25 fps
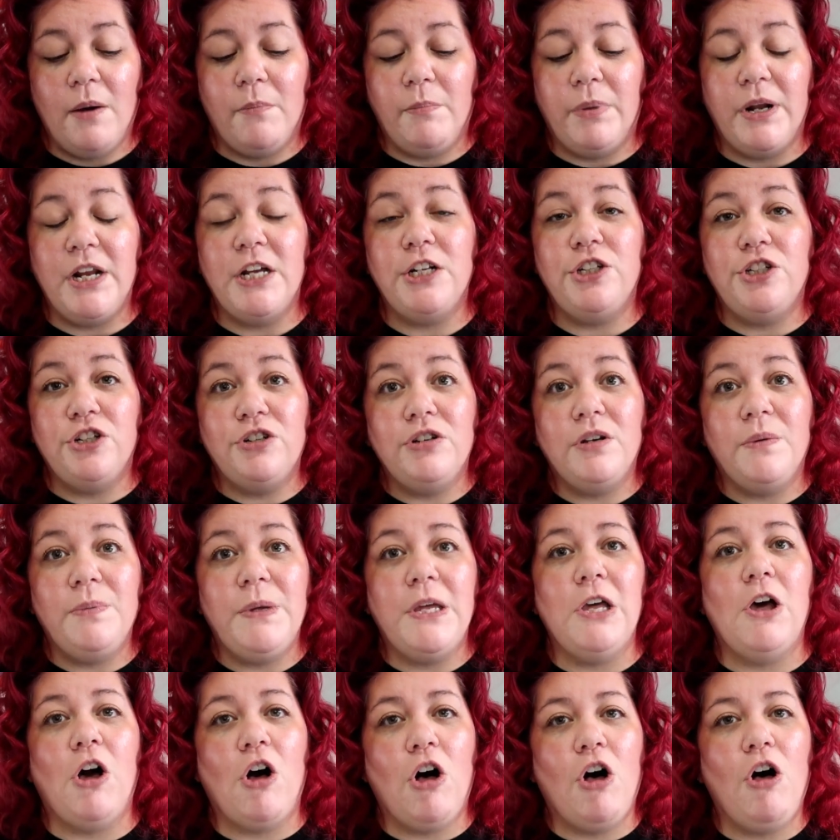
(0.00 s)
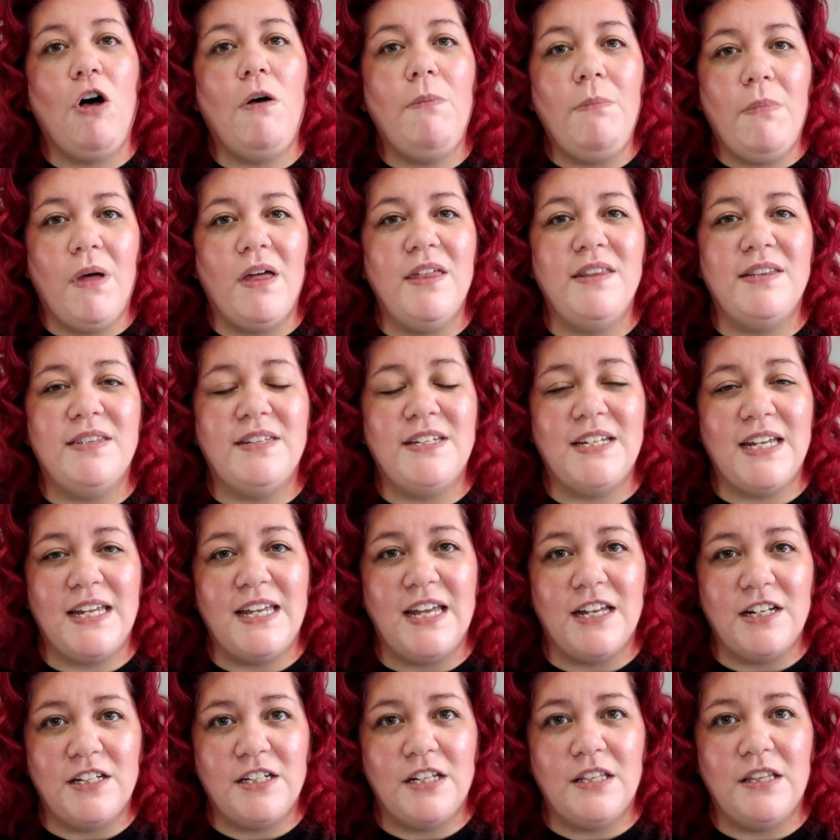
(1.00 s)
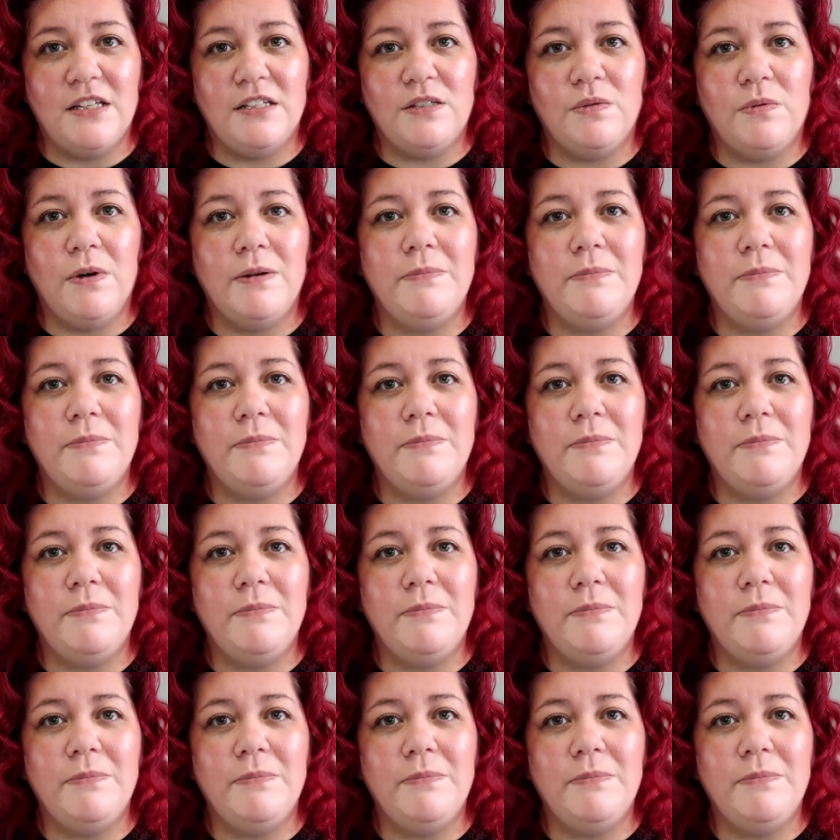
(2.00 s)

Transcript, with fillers: But it took me all month to get to this